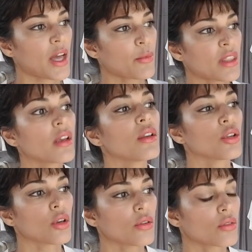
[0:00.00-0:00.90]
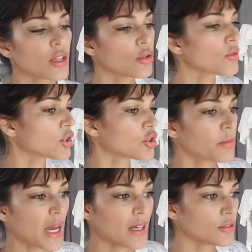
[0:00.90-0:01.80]
that within you that you can
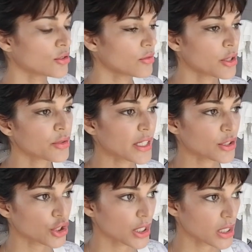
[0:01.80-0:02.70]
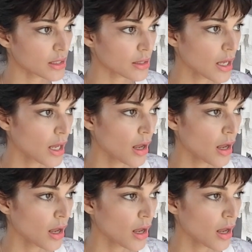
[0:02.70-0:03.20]
just balance your own energies.